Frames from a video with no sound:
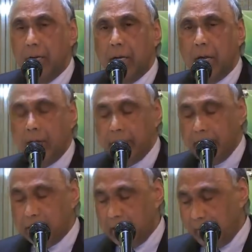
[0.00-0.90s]

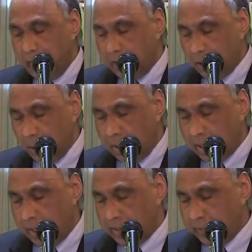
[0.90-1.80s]
Congress shall make no
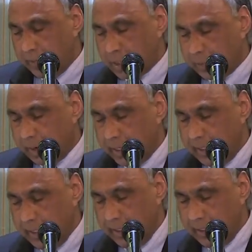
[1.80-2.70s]
law
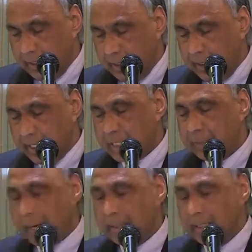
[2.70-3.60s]
respecting
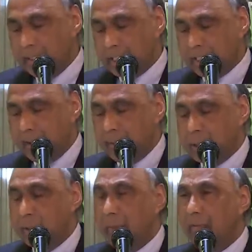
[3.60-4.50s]

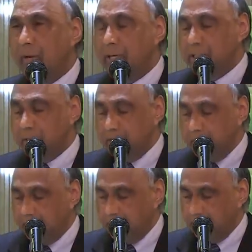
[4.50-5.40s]
establishment of
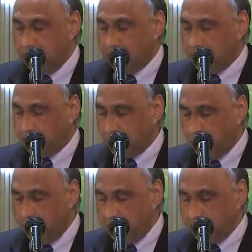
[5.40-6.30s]
religion, or
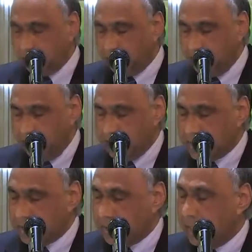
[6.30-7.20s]
prohibiting the free
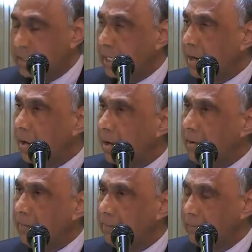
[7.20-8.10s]
exercise
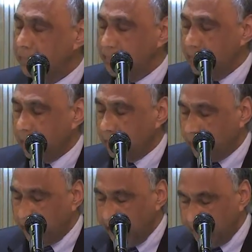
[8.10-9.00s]
thereof,
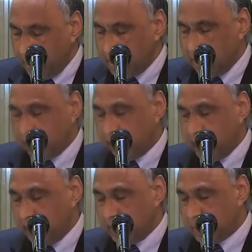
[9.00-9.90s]
or abridging the
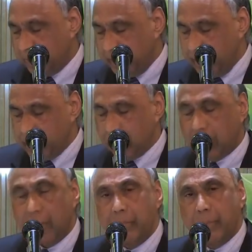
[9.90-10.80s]
freedom of speech
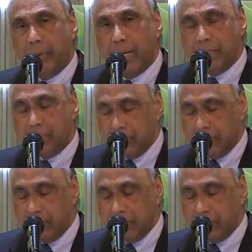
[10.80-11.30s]
or of the press,